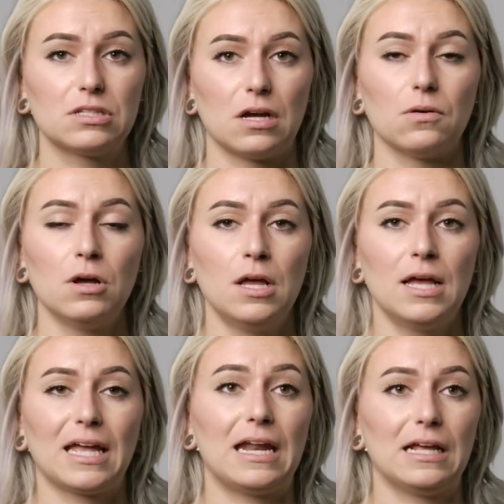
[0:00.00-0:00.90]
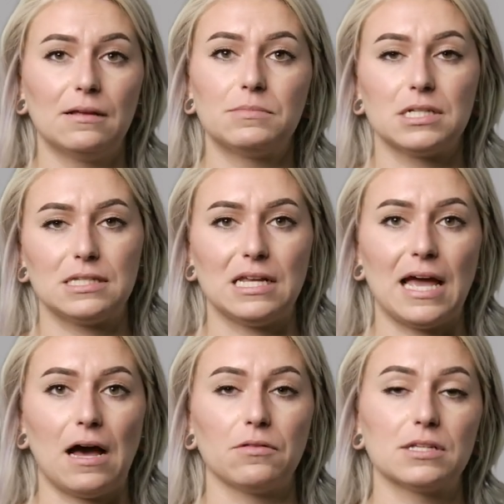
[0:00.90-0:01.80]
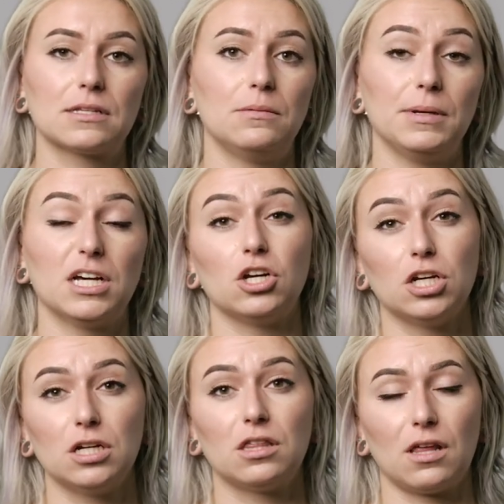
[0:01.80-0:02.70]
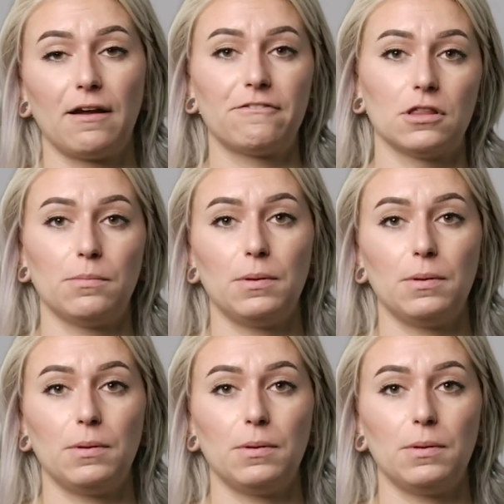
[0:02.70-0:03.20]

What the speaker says: So getting them to see how this can be a good thing for the